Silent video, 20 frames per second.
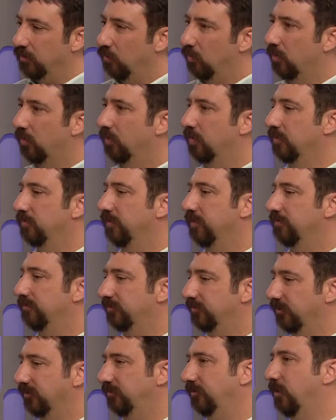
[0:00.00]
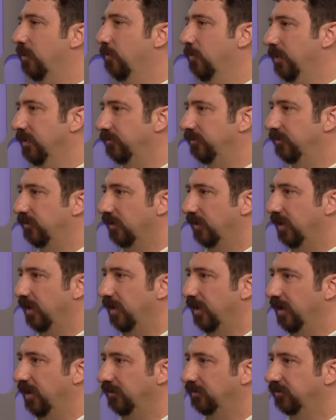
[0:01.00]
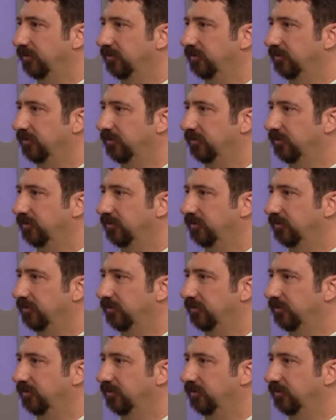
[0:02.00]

the world of Cisco Instant Connect?